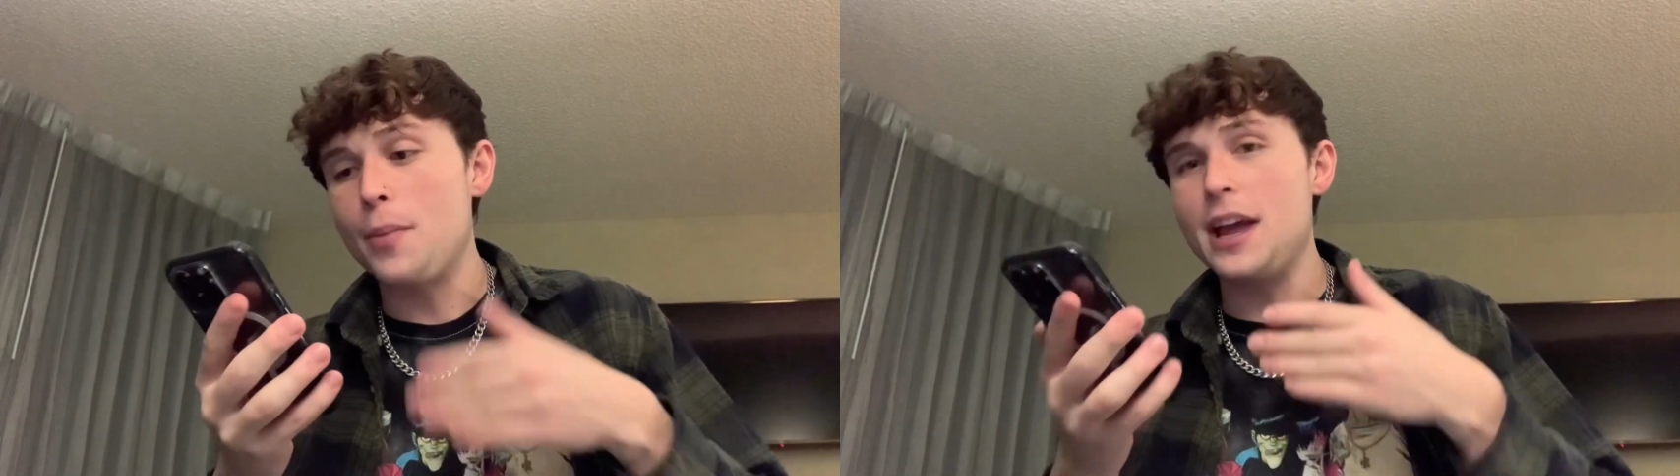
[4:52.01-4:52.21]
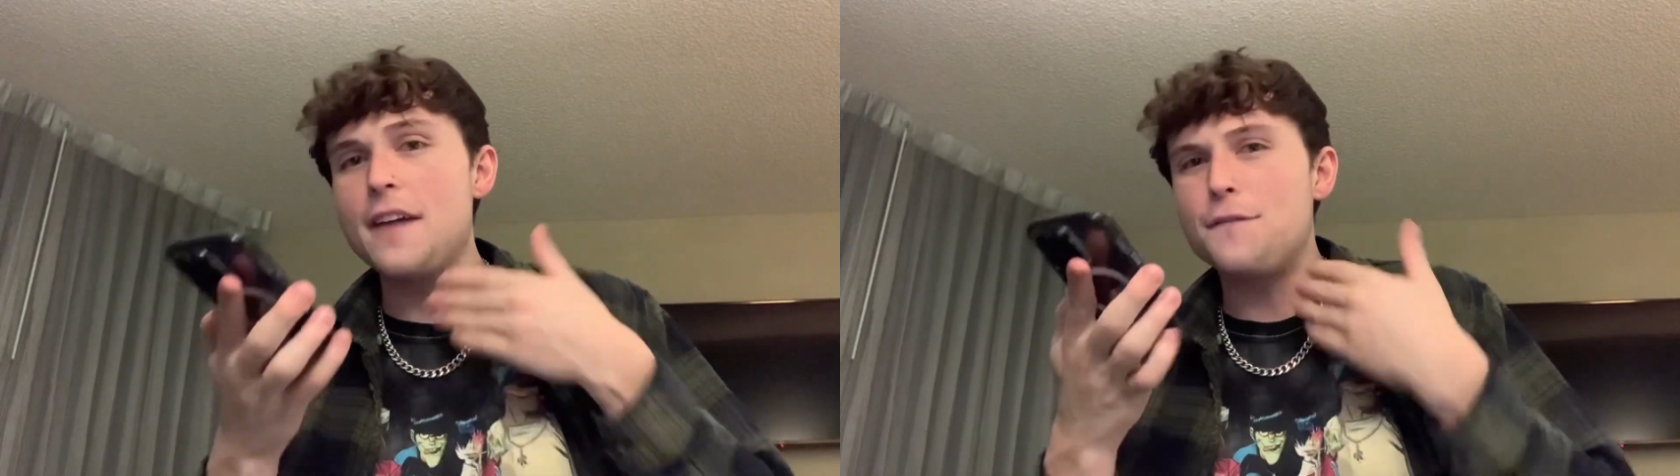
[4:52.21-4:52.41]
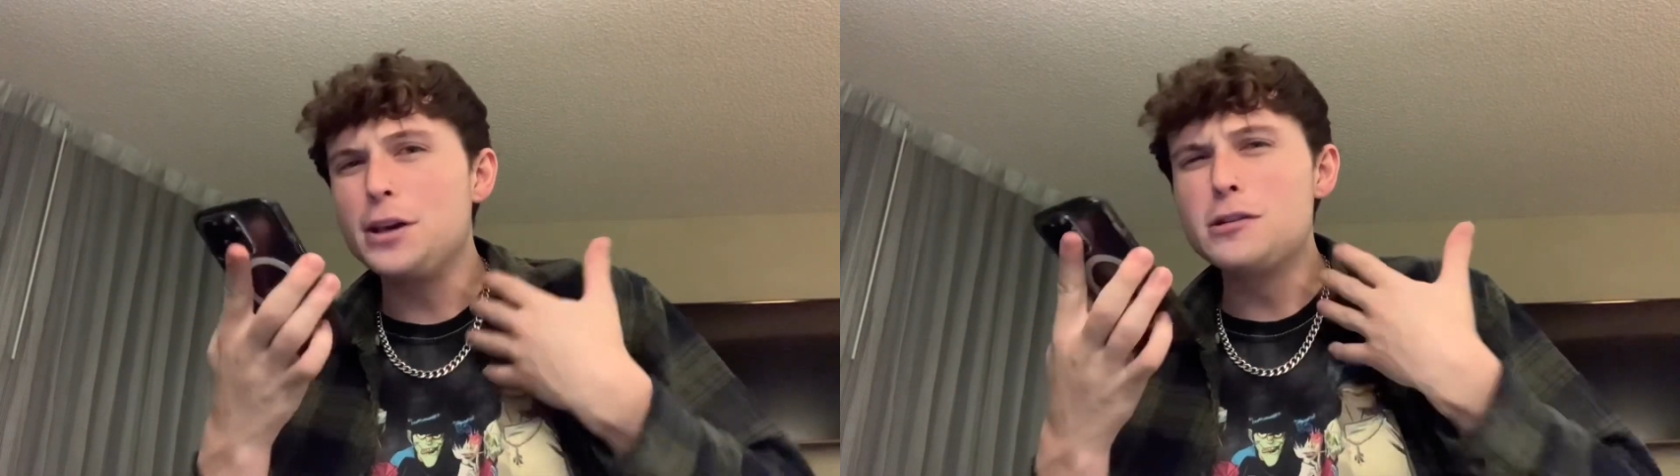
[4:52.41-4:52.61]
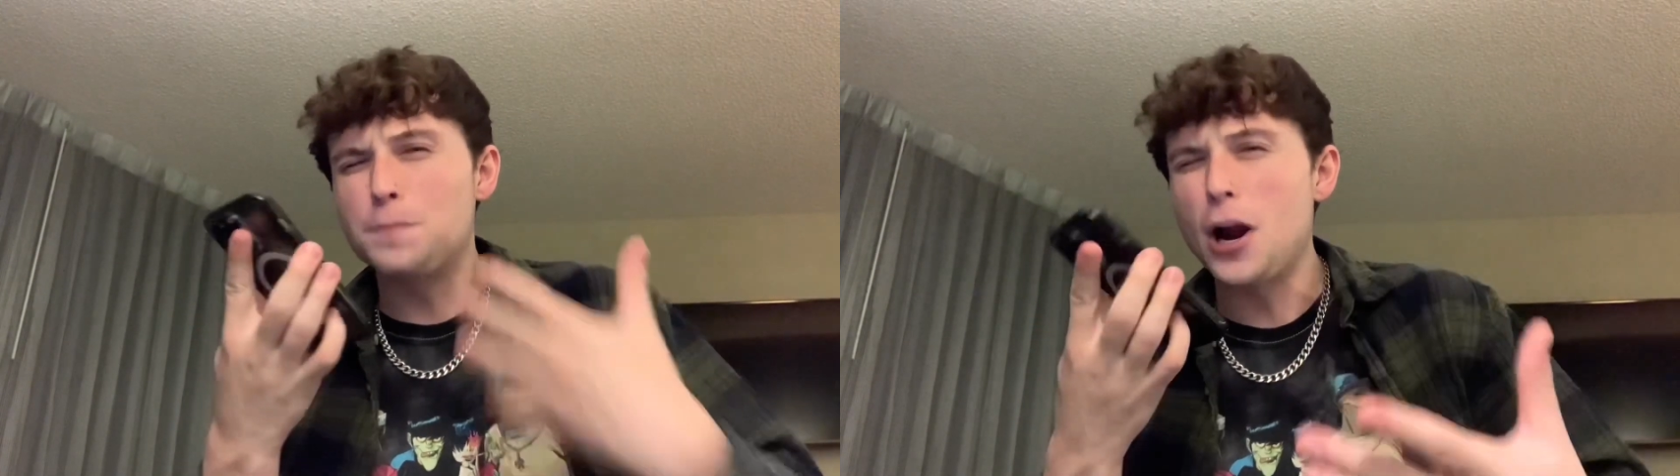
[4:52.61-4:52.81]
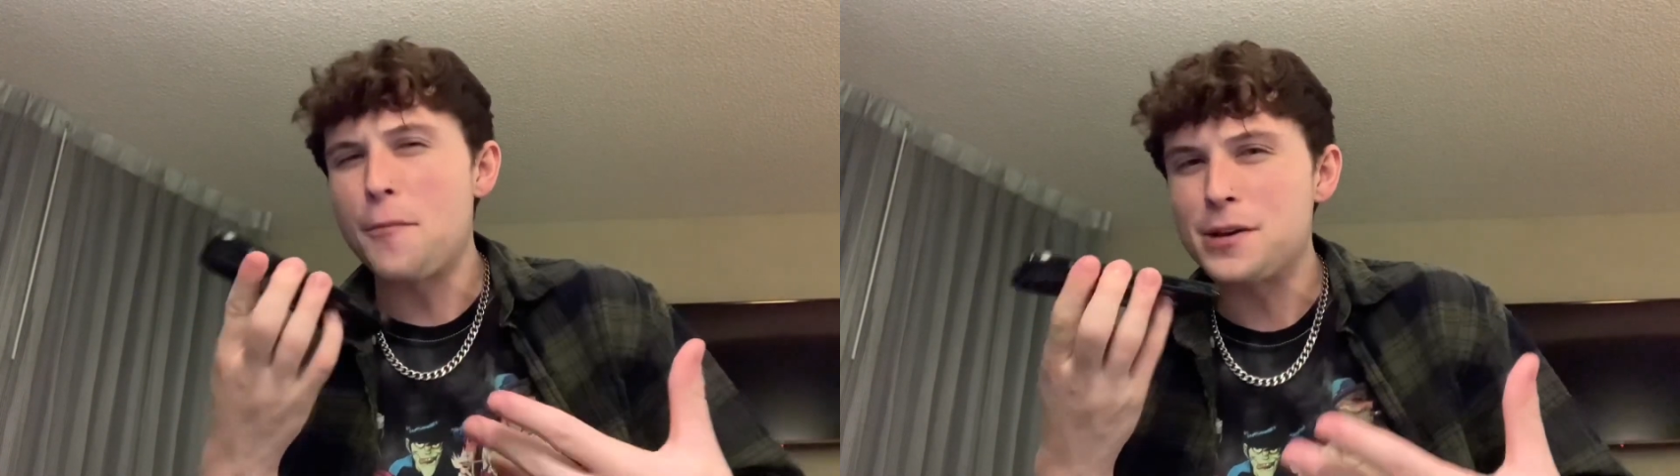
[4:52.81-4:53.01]
but it feels
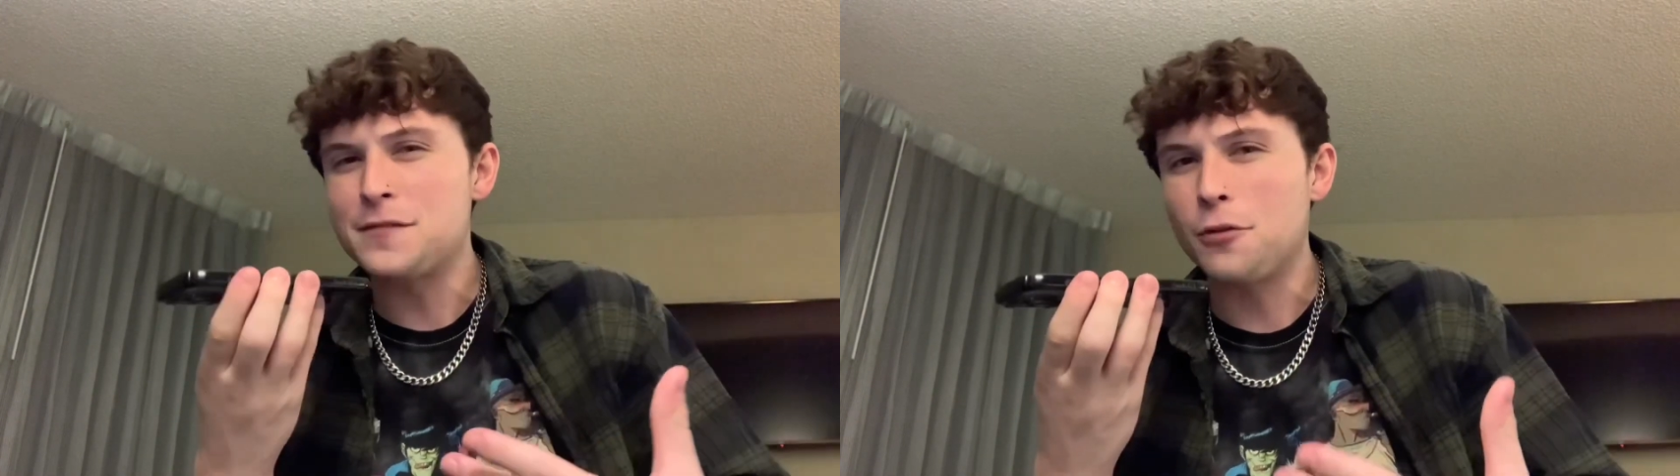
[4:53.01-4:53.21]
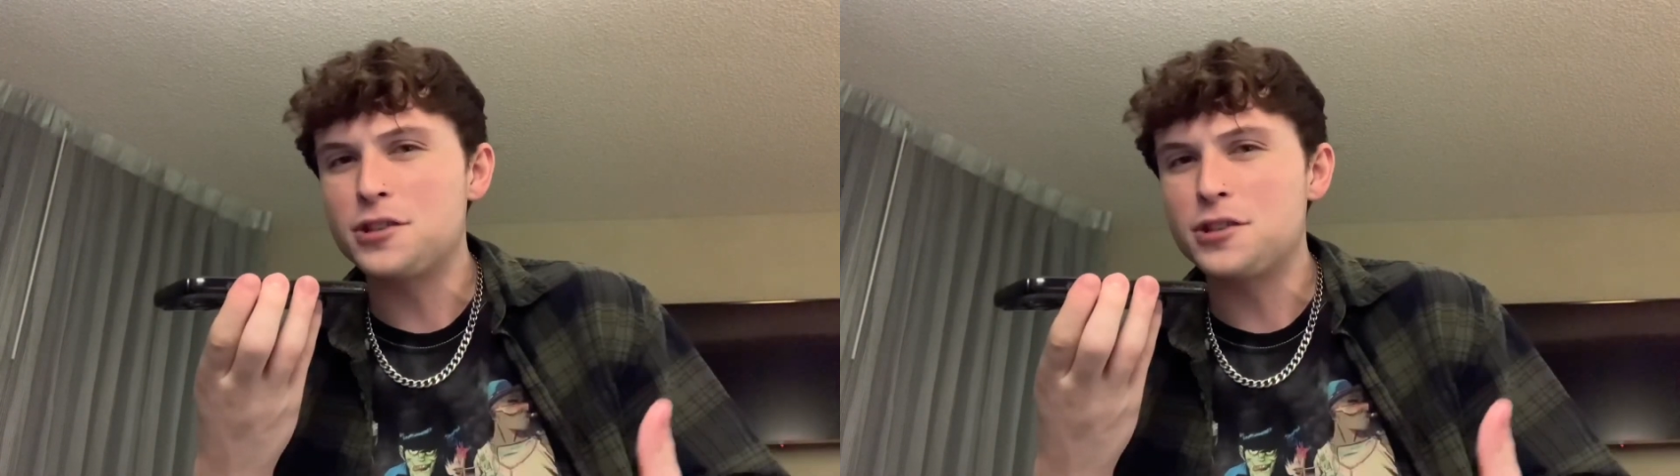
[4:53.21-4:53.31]
purposeful